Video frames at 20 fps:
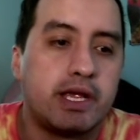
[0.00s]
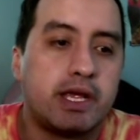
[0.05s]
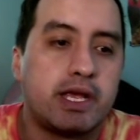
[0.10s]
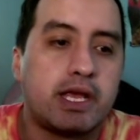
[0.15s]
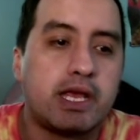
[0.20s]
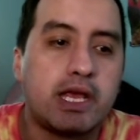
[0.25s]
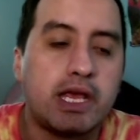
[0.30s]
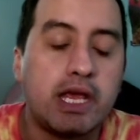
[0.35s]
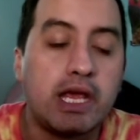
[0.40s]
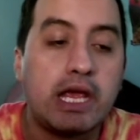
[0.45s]

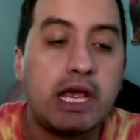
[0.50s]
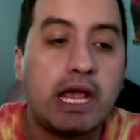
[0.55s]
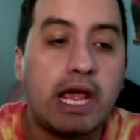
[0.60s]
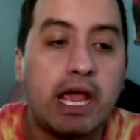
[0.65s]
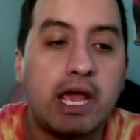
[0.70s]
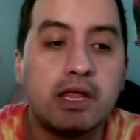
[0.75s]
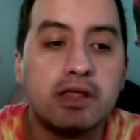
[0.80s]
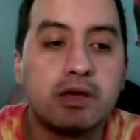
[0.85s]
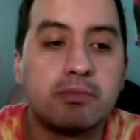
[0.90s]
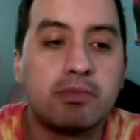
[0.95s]
He,
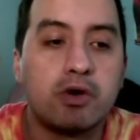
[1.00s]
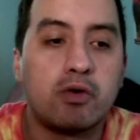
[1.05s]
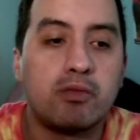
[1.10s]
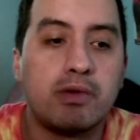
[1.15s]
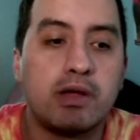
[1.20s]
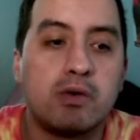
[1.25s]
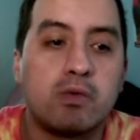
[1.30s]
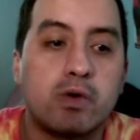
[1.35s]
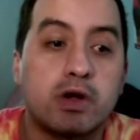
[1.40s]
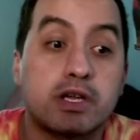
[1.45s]
in the
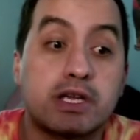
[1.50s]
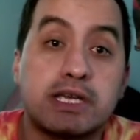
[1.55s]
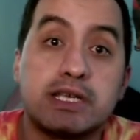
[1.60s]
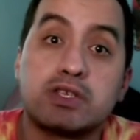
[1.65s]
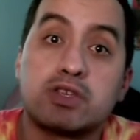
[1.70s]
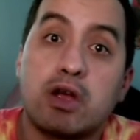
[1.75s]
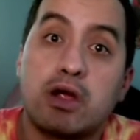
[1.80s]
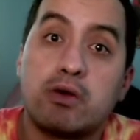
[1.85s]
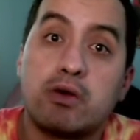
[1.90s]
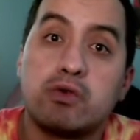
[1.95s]
moment where
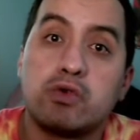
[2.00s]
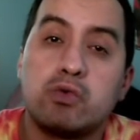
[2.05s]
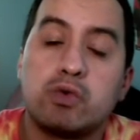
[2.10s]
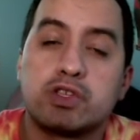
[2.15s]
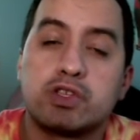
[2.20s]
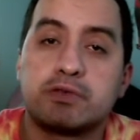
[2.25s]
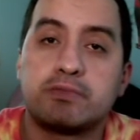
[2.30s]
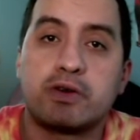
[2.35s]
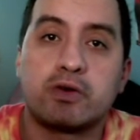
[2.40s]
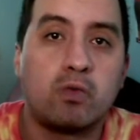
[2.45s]
Kizaru was
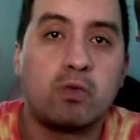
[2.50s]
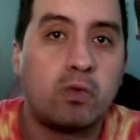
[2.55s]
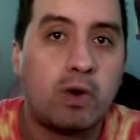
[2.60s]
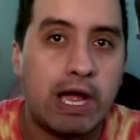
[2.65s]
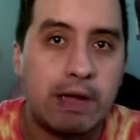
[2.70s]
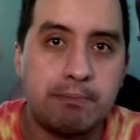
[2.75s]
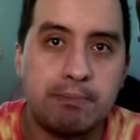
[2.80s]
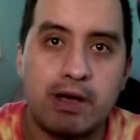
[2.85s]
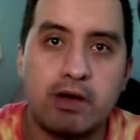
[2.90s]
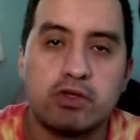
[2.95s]
about to
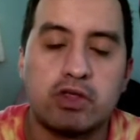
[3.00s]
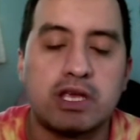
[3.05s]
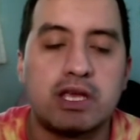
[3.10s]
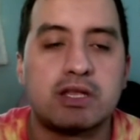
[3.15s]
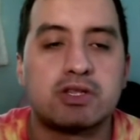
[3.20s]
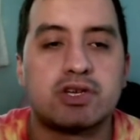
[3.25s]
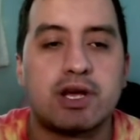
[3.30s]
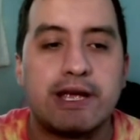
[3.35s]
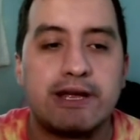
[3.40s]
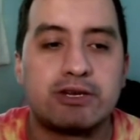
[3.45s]
wipe out the
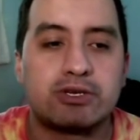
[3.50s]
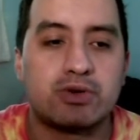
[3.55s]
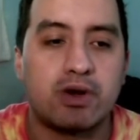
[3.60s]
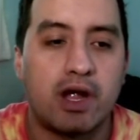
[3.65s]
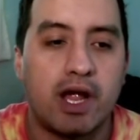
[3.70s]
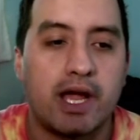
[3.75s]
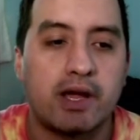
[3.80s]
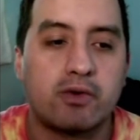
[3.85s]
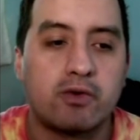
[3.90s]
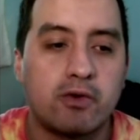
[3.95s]
entire Straw
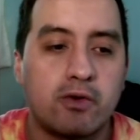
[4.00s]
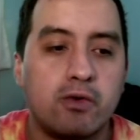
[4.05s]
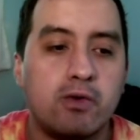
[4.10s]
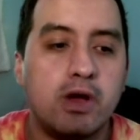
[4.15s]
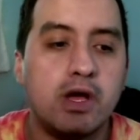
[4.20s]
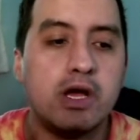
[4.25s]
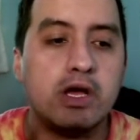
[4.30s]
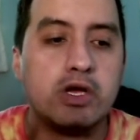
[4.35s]
Hat crew,